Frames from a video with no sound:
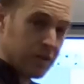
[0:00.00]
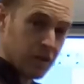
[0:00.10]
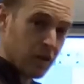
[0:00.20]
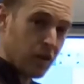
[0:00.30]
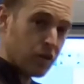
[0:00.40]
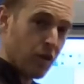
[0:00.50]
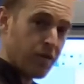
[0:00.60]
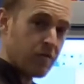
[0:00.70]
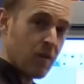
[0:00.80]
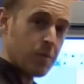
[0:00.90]
so I've got
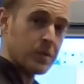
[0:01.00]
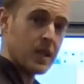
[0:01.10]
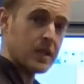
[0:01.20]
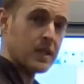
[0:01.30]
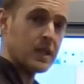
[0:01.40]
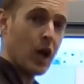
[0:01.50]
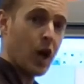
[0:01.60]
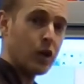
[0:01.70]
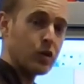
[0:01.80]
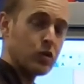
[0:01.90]
nothing representing the
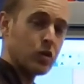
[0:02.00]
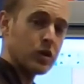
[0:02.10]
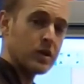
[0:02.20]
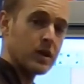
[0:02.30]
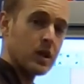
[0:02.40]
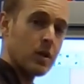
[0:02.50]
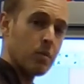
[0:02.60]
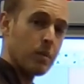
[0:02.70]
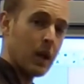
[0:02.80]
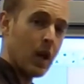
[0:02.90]
hundreds in the
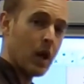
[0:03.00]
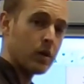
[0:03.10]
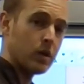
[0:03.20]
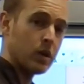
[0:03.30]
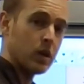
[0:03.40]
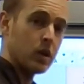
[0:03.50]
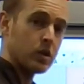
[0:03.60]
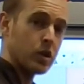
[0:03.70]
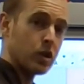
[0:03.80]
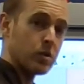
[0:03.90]
number below.
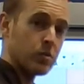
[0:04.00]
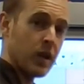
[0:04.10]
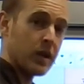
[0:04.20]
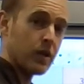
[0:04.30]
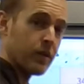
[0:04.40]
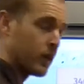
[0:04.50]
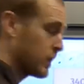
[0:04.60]
2 subtract nothing